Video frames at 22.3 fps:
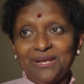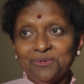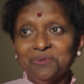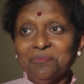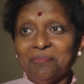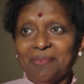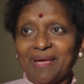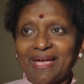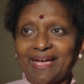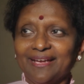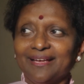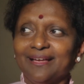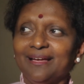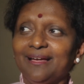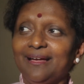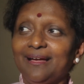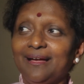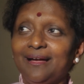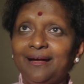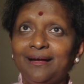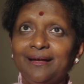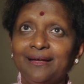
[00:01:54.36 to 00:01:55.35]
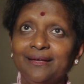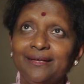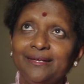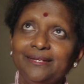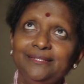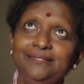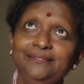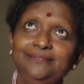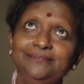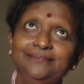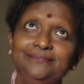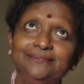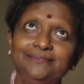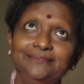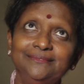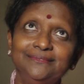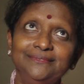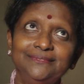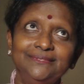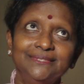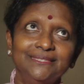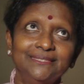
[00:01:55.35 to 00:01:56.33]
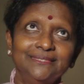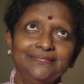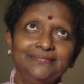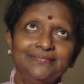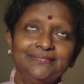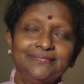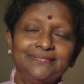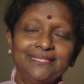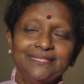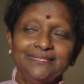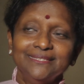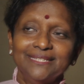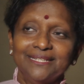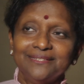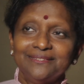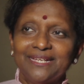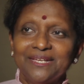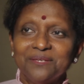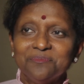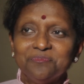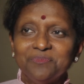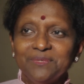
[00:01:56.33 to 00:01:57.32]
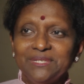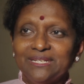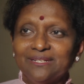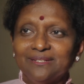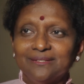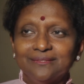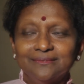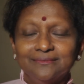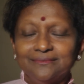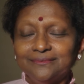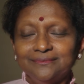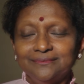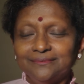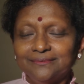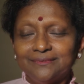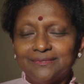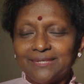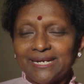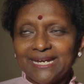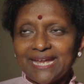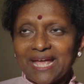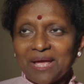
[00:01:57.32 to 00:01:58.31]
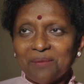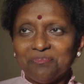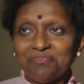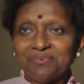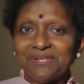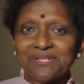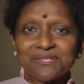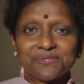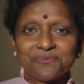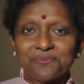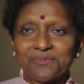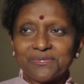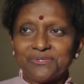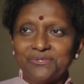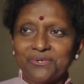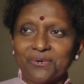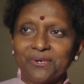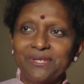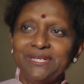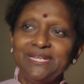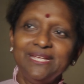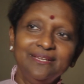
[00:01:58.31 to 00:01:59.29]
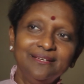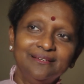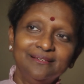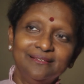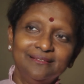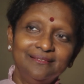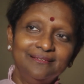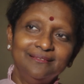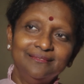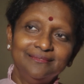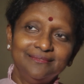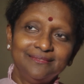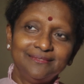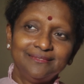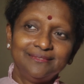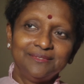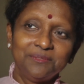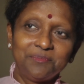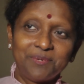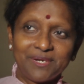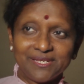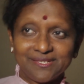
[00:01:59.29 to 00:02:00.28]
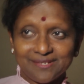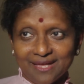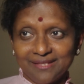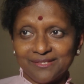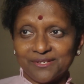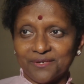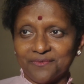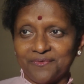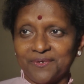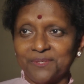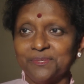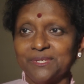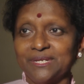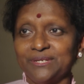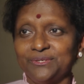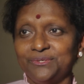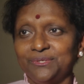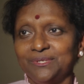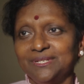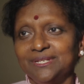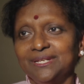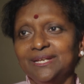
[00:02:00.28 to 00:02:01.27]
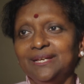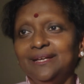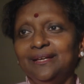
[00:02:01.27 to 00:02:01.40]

look back, the thing that gave me great happiness was joining the Breast Cancer Foundation.